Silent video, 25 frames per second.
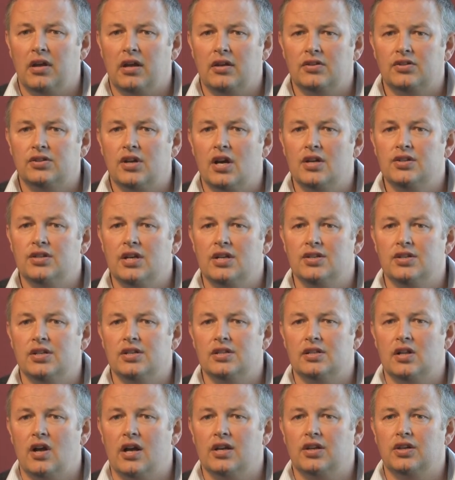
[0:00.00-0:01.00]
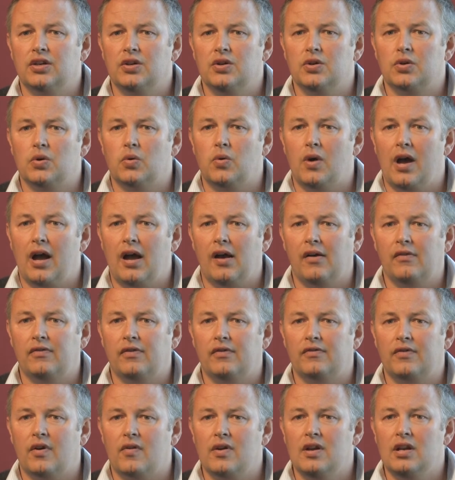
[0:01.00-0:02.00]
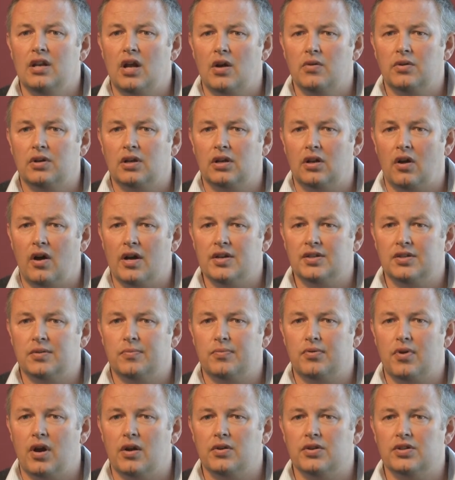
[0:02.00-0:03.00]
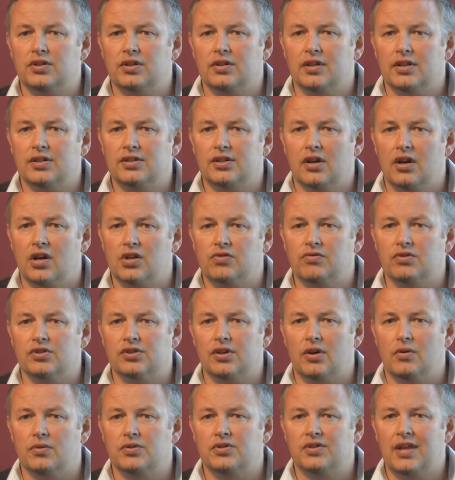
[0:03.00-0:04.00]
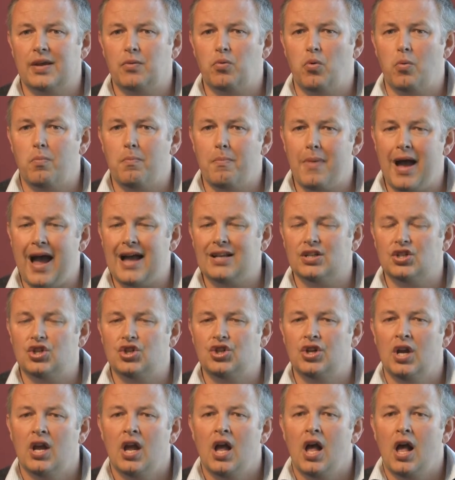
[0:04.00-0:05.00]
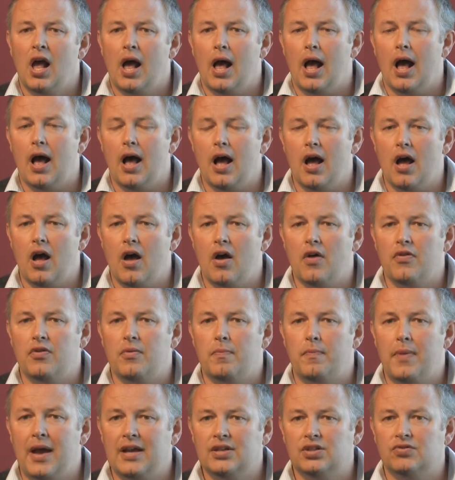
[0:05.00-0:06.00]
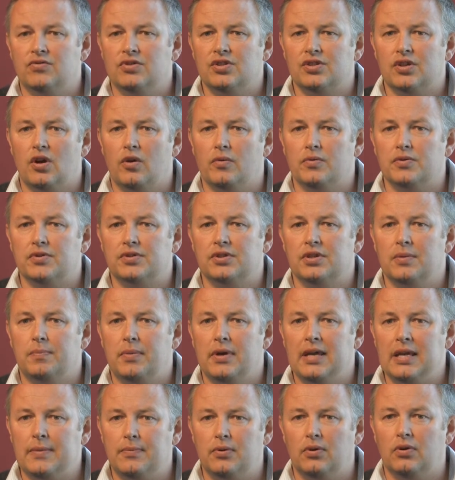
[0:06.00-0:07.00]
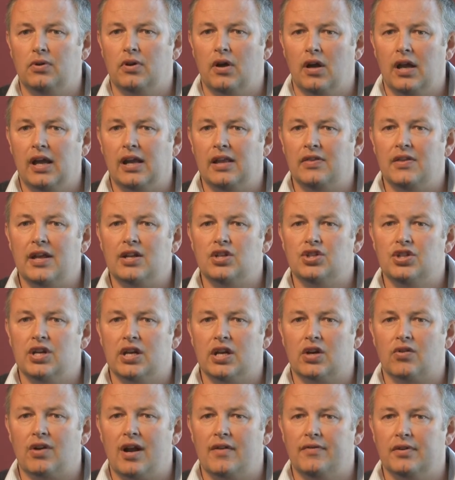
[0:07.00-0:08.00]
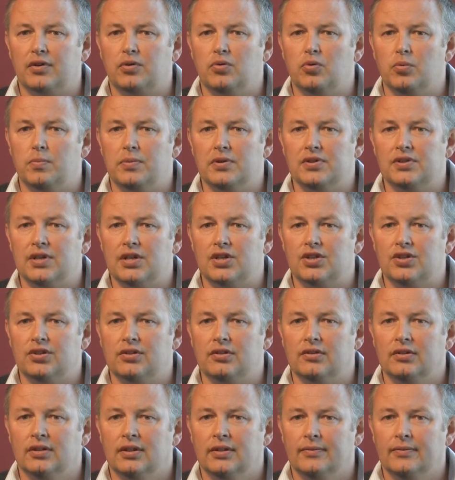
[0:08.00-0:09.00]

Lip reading: search engines like Google have a very localized approach to their search results. They will match the best results to the people in their geographical position.